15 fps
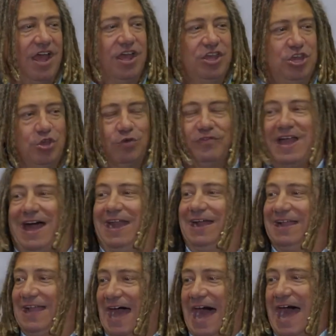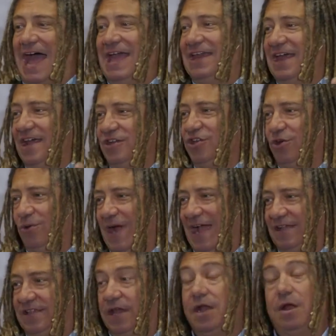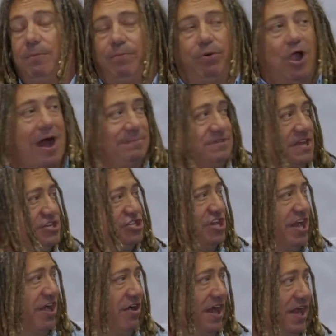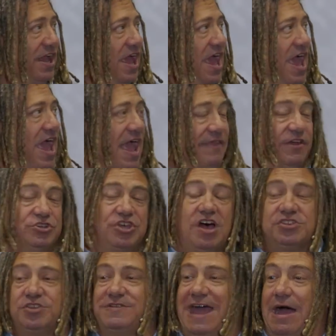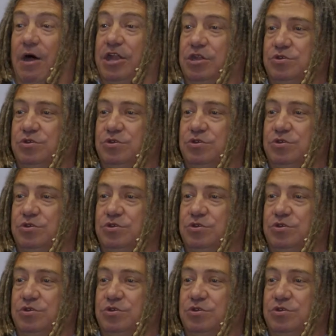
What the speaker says: You've got to guide and direct it. Prompt engineering, and there's also now a new